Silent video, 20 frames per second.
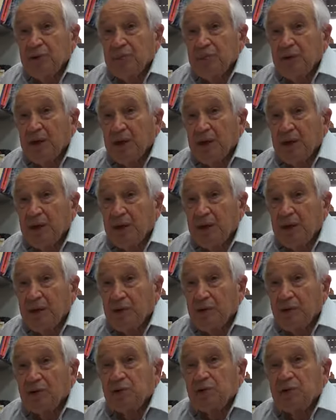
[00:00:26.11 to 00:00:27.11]
by the
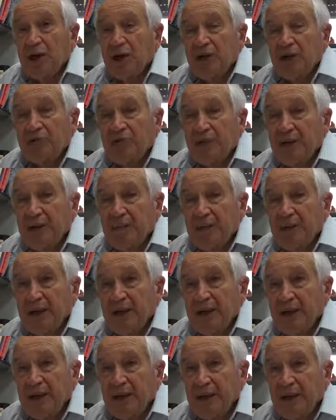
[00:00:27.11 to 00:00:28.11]
Rothschild
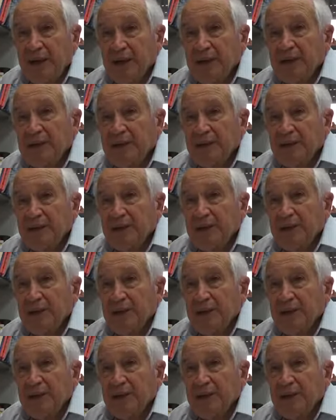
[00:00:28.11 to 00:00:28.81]
family in England,